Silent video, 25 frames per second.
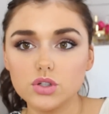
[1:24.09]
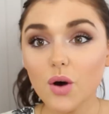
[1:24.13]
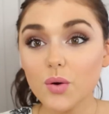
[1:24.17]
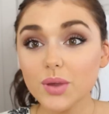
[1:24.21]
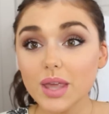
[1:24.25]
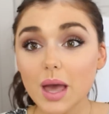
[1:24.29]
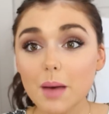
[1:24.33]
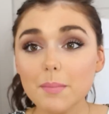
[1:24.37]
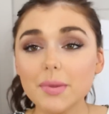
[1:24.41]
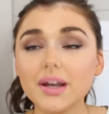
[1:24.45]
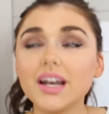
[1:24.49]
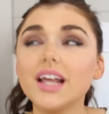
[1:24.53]
So oh,
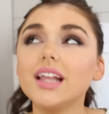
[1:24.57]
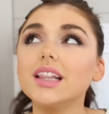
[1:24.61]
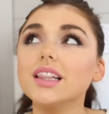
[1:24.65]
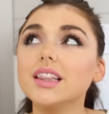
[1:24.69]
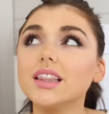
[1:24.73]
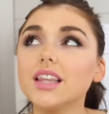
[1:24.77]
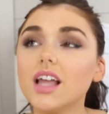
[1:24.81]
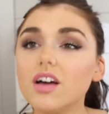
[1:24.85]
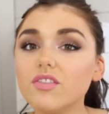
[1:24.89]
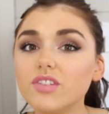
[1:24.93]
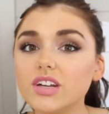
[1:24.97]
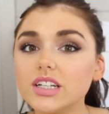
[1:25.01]
yeah, but I
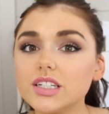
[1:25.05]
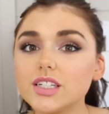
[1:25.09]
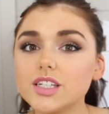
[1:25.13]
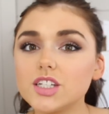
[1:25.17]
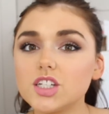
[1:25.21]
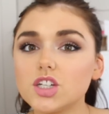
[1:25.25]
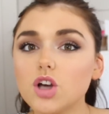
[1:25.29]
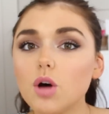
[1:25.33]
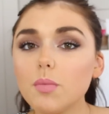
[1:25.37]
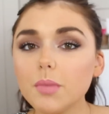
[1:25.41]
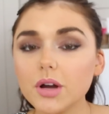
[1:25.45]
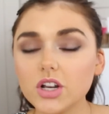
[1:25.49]
love it
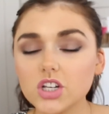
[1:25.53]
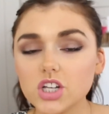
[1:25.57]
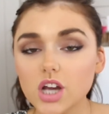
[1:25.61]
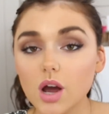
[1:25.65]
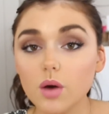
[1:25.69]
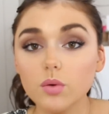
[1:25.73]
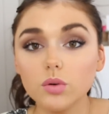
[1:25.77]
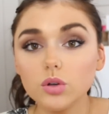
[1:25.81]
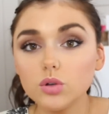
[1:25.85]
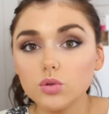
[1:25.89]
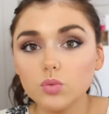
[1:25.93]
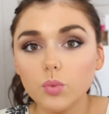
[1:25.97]
so much.
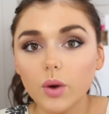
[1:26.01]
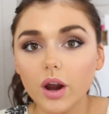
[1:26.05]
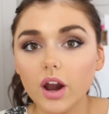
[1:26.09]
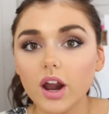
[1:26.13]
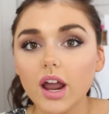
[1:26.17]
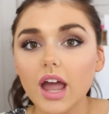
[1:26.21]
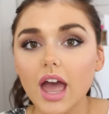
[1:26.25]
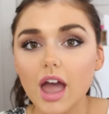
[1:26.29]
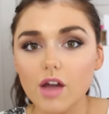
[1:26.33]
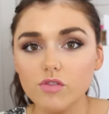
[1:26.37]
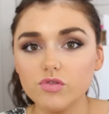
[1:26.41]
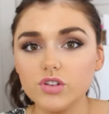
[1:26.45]
I would
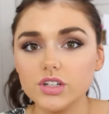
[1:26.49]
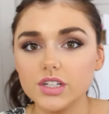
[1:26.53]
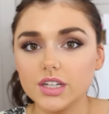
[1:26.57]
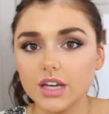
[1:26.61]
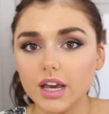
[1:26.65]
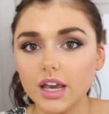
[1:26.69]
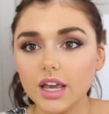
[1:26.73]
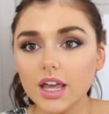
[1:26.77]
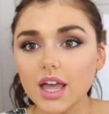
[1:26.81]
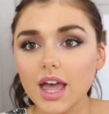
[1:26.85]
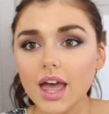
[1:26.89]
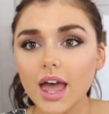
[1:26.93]
wear it every
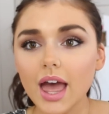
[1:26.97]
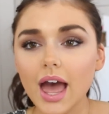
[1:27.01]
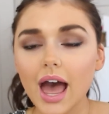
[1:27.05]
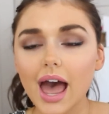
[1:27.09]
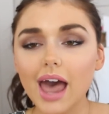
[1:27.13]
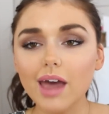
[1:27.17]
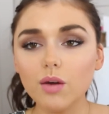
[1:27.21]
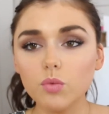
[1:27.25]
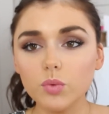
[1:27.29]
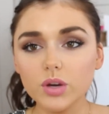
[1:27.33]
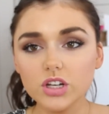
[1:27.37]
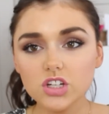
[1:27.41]
day.
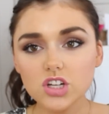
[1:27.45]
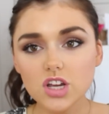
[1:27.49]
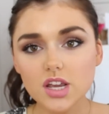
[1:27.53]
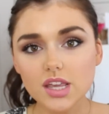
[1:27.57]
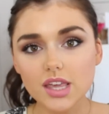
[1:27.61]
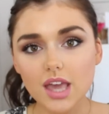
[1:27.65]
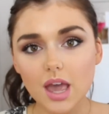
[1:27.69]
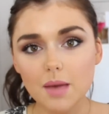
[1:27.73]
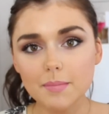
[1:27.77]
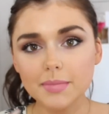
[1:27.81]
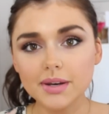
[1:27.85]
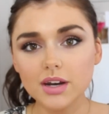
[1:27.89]
I wish
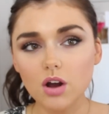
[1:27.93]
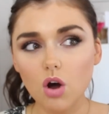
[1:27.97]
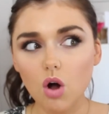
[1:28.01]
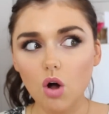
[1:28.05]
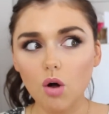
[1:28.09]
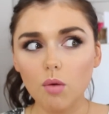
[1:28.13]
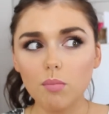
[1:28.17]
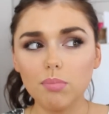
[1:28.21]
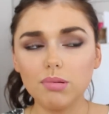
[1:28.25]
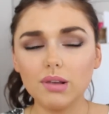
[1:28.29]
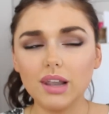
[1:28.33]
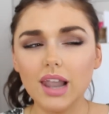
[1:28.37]
it came in
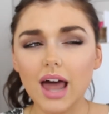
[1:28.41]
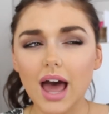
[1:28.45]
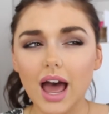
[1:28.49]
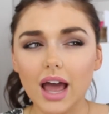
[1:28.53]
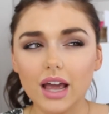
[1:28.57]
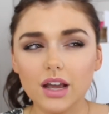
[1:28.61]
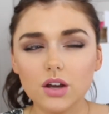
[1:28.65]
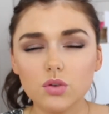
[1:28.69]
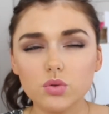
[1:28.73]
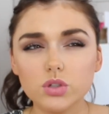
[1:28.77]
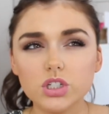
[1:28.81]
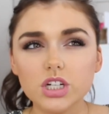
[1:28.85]
all
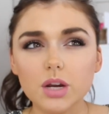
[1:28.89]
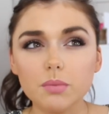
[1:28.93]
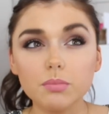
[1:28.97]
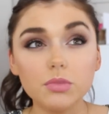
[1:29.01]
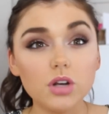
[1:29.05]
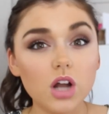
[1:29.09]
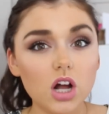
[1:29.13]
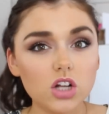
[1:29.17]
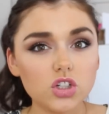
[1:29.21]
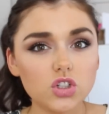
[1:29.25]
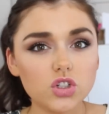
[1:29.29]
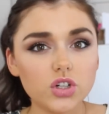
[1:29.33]
black, which
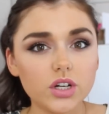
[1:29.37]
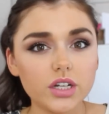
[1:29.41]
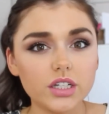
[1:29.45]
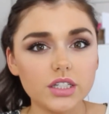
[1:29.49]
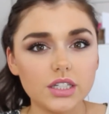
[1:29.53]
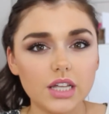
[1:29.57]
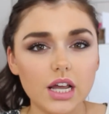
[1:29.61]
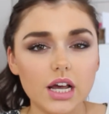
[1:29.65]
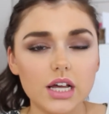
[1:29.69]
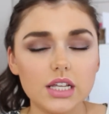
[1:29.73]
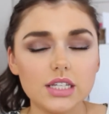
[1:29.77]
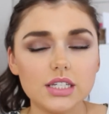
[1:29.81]
I'm not sure
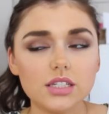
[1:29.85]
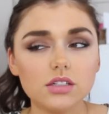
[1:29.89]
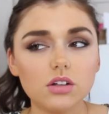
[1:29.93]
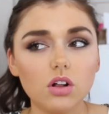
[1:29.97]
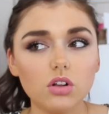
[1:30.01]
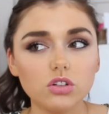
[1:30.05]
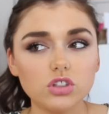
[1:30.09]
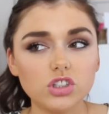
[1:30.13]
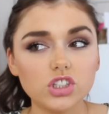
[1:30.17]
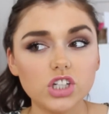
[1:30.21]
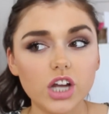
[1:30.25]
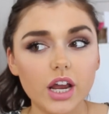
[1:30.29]
it does.
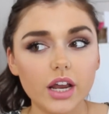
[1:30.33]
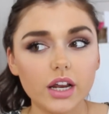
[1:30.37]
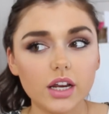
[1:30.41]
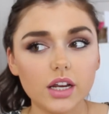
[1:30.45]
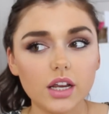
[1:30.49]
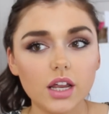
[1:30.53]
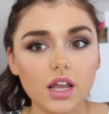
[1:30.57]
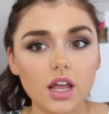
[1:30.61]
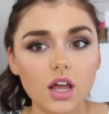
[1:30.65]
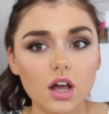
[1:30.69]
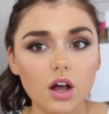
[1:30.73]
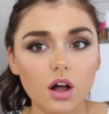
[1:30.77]
I'll
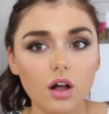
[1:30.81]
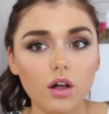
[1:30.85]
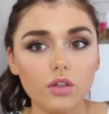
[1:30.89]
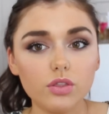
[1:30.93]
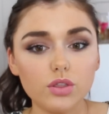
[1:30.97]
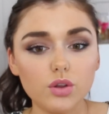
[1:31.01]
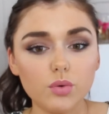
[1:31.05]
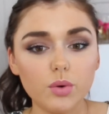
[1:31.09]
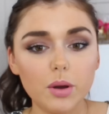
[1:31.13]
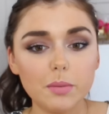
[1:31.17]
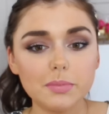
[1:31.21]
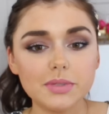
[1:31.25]
check
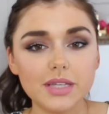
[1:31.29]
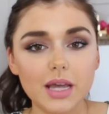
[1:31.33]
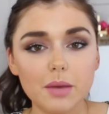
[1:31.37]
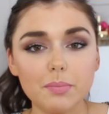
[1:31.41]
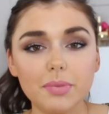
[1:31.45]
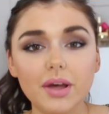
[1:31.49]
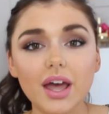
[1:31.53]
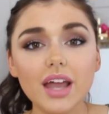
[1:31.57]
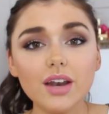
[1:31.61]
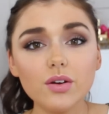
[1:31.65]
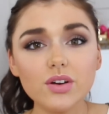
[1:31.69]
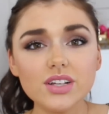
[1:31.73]
on the
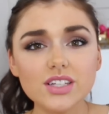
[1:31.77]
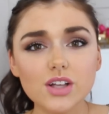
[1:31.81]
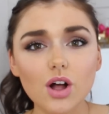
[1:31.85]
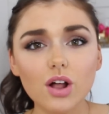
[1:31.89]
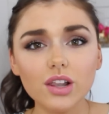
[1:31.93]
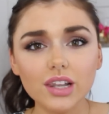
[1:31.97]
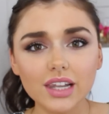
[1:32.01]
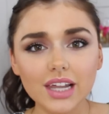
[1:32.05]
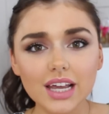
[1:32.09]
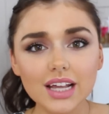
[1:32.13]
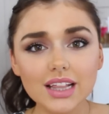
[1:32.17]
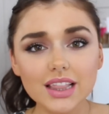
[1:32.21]
website. But anyways,
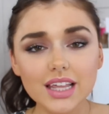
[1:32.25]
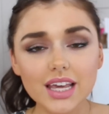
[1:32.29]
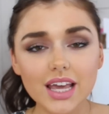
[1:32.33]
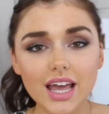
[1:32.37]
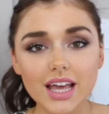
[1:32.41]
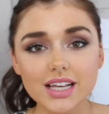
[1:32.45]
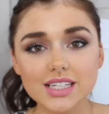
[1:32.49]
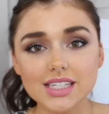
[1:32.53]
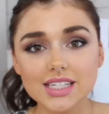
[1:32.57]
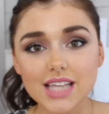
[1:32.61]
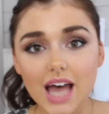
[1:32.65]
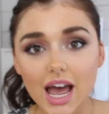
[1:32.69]
I'll link
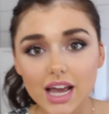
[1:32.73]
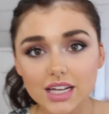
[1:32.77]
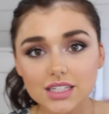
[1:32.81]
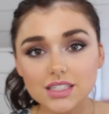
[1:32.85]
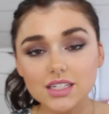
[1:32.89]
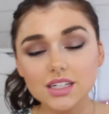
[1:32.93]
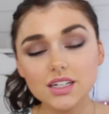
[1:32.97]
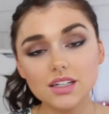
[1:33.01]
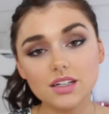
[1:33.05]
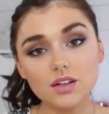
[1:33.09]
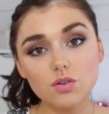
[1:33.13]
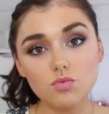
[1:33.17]
the
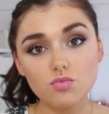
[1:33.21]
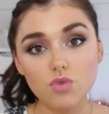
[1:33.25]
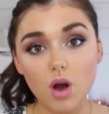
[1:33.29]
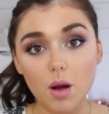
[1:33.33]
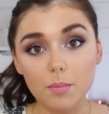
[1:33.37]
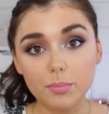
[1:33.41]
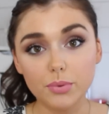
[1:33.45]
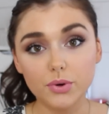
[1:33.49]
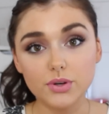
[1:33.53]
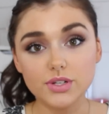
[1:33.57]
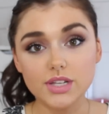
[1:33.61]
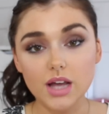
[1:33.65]
exact
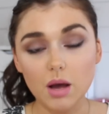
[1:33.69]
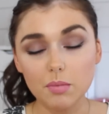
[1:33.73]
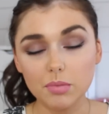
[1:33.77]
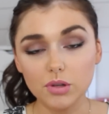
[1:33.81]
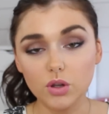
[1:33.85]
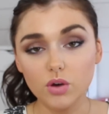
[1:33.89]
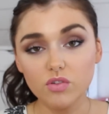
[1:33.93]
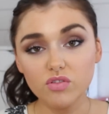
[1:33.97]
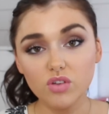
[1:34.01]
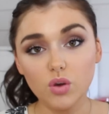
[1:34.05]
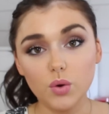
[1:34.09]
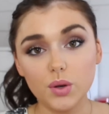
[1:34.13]
romper down
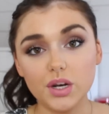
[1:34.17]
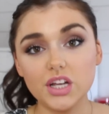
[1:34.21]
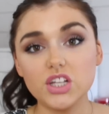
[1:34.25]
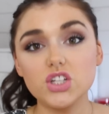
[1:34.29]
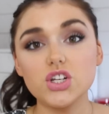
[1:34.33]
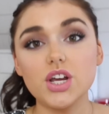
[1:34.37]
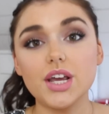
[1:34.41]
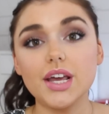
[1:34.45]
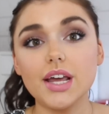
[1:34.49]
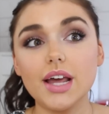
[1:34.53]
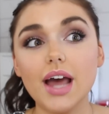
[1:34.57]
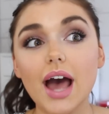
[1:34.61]
below if you want
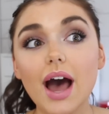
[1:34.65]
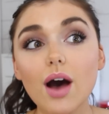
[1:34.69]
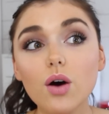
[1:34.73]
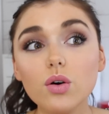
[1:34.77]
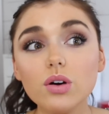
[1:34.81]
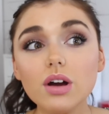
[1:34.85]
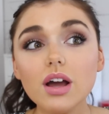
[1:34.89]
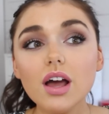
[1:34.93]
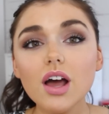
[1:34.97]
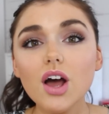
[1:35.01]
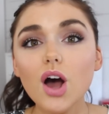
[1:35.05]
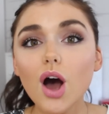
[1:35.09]
to check it
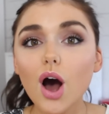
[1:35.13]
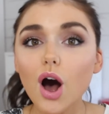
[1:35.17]
out.